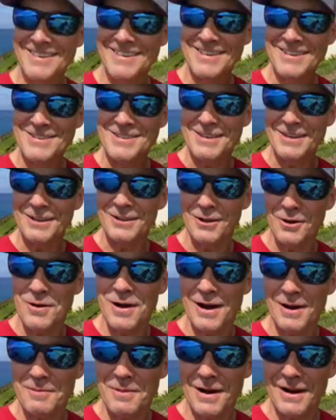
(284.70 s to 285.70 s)
is the
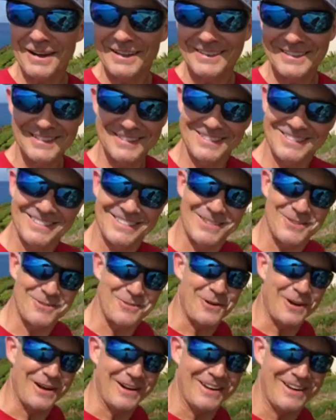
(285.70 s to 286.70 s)
Aloha box.
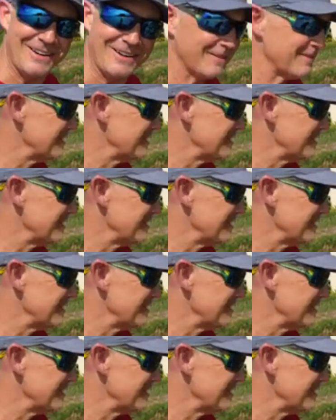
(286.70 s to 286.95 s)
It's right here.